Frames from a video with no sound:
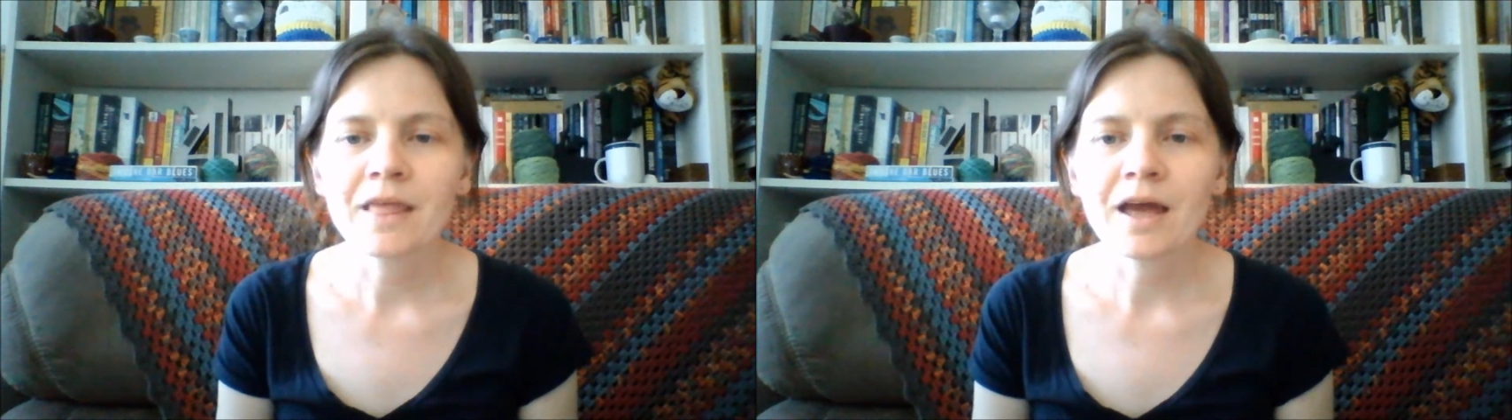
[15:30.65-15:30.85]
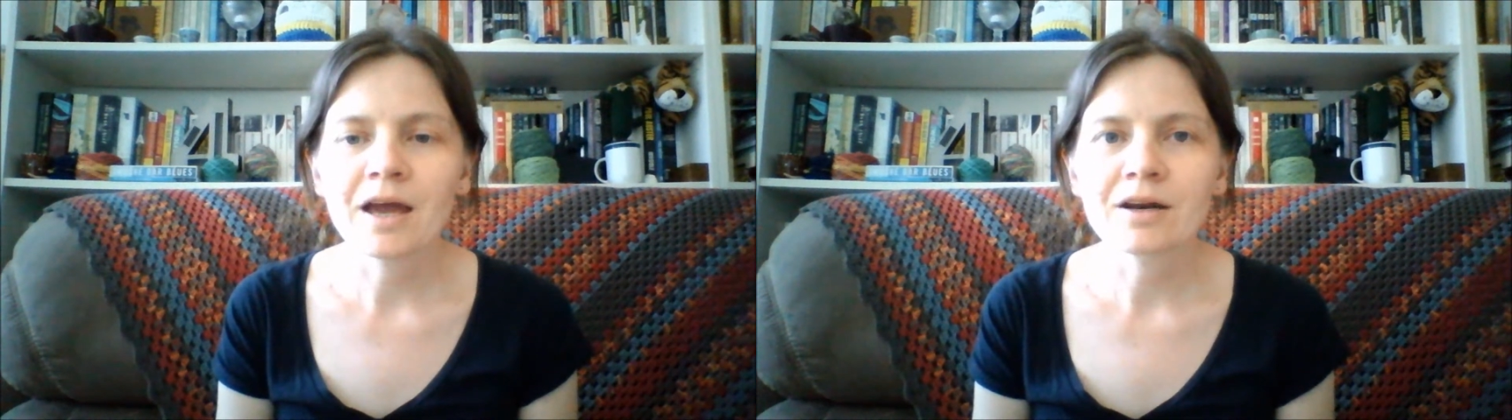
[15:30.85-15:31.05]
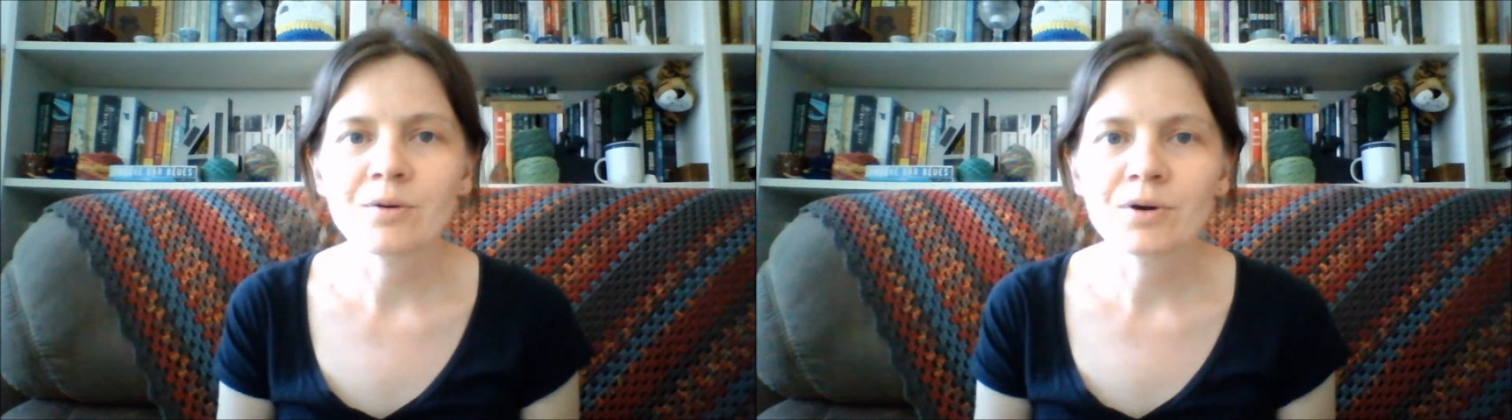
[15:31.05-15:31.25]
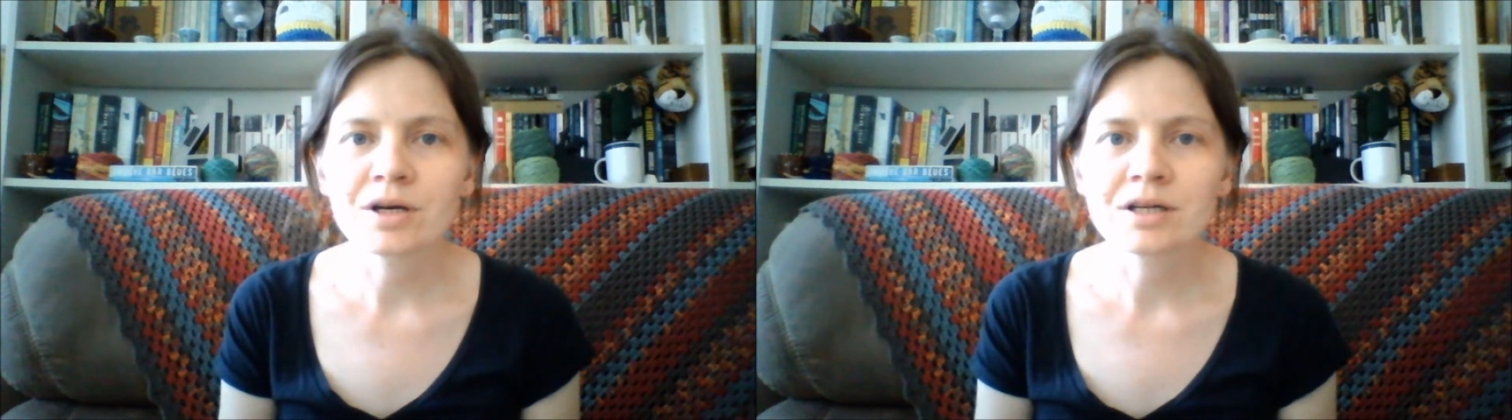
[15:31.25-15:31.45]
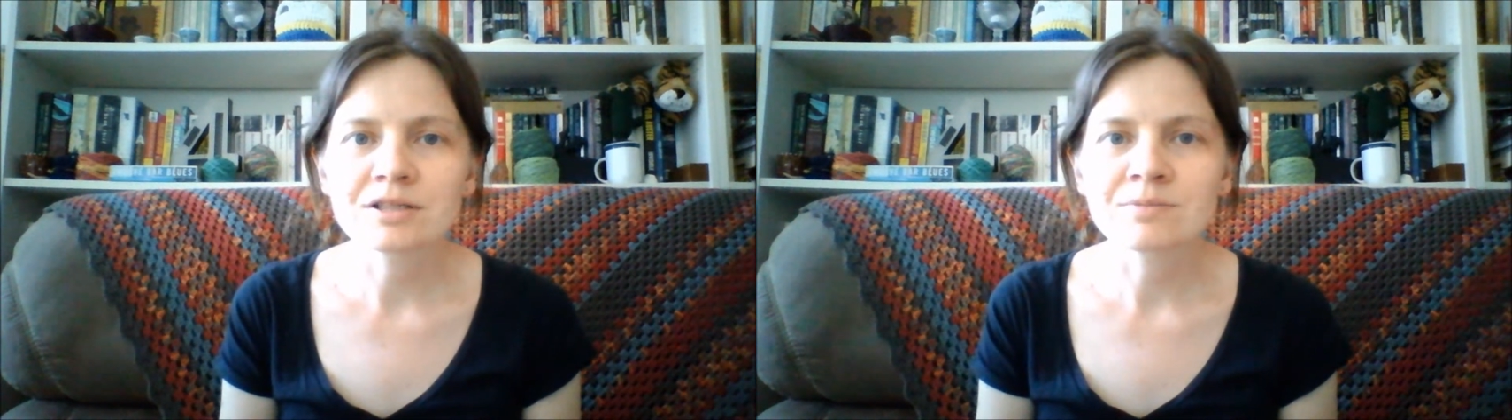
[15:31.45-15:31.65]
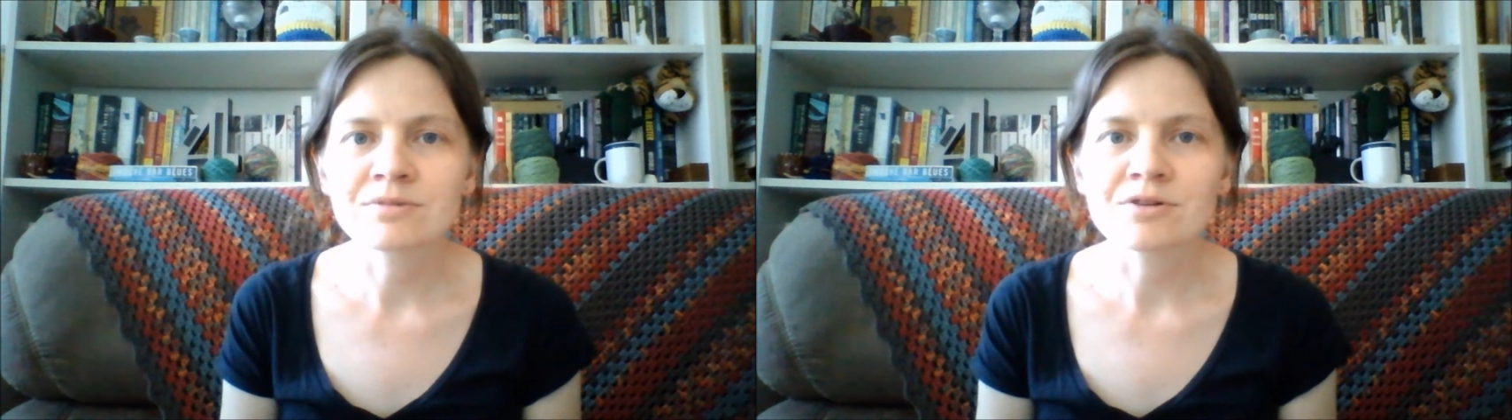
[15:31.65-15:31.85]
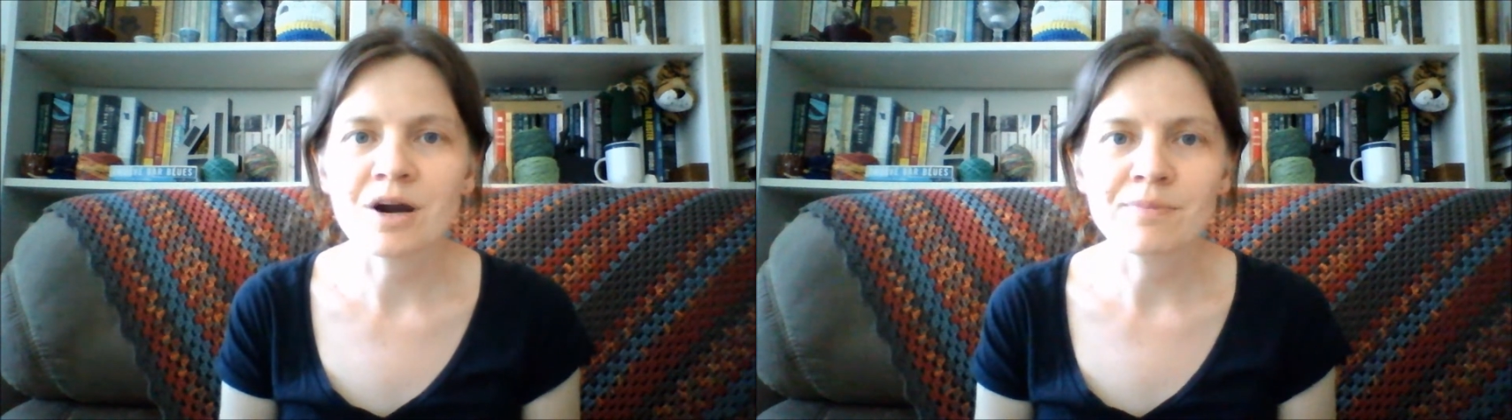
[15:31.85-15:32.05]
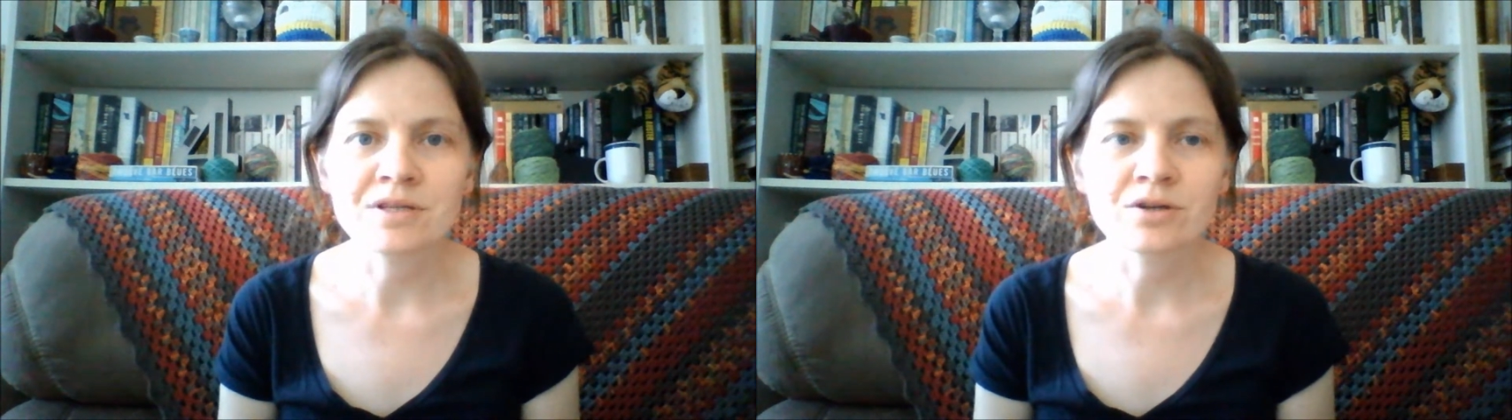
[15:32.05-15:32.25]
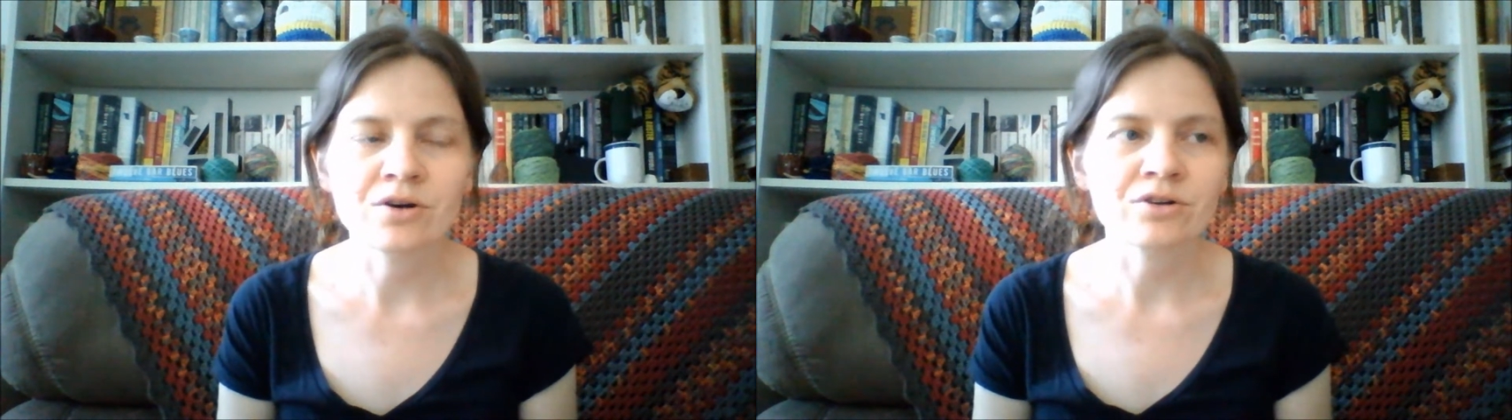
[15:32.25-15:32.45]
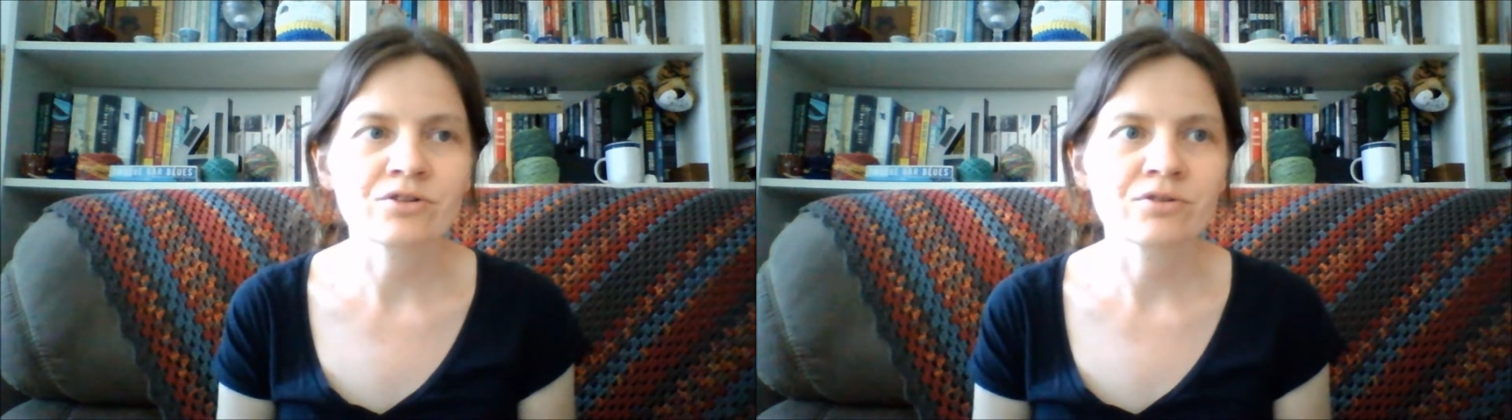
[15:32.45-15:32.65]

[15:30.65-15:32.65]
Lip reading: And I want to knit some scrappy socks